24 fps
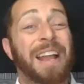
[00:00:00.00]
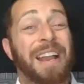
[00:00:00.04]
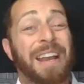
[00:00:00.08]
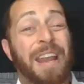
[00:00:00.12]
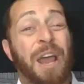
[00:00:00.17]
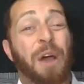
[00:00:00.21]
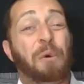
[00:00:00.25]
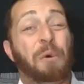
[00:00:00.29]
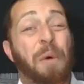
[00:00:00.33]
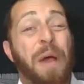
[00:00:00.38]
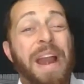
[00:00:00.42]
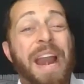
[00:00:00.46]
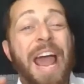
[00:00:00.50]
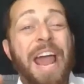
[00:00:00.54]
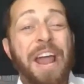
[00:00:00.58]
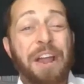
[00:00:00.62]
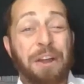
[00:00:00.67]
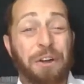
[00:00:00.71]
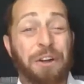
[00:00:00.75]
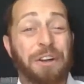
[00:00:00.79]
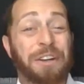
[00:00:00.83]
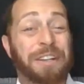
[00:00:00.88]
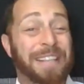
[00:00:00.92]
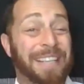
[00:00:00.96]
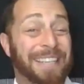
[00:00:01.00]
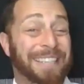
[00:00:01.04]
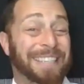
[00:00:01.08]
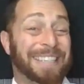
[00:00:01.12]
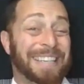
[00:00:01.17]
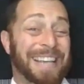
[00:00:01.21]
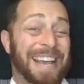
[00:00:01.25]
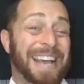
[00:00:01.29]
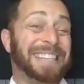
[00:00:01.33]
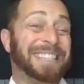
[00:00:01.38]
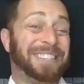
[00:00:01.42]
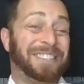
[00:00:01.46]
Now, when I heard
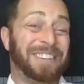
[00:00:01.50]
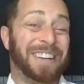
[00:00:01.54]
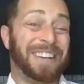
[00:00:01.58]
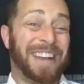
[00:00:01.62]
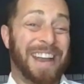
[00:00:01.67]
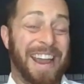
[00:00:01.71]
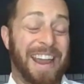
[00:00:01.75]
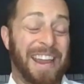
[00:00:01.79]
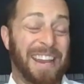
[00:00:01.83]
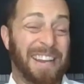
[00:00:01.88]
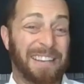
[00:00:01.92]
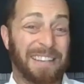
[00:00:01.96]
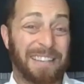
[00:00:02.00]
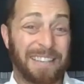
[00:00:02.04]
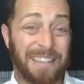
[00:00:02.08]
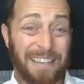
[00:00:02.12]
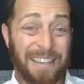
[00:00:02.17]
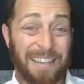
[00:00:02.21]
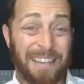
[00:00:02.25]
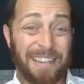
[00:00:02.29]
this yesterday,